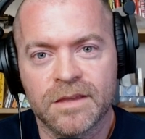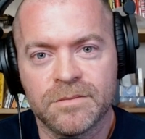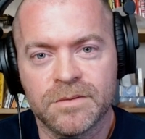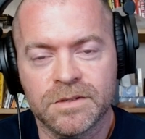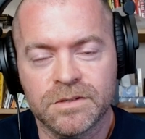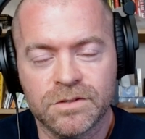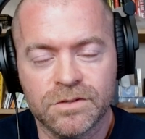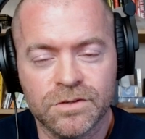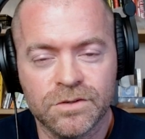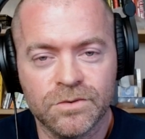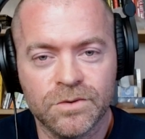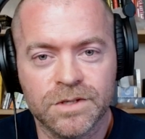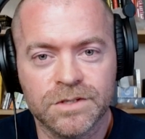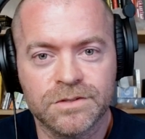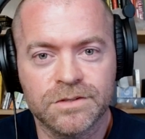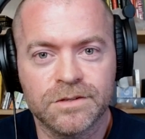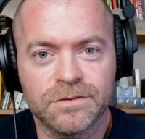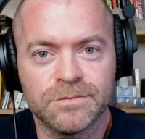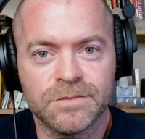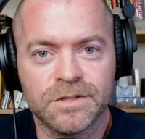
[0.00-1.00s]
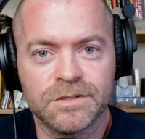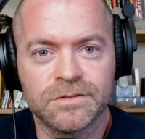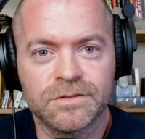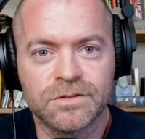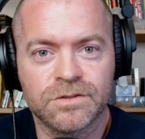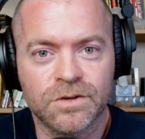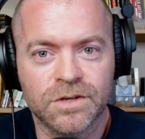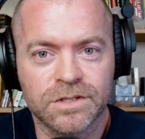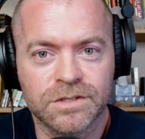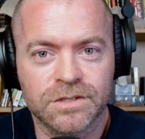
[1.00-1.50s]
But true wisdom is
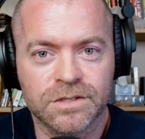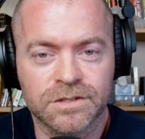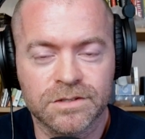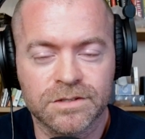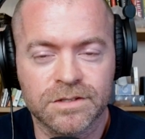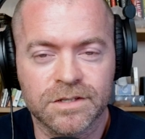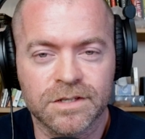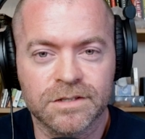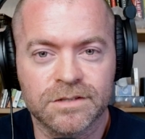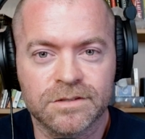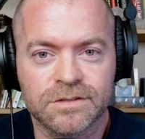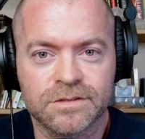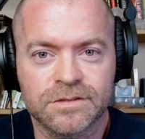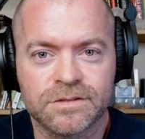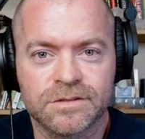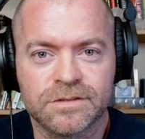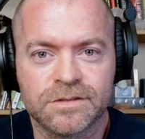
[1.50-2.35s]
choicelessness,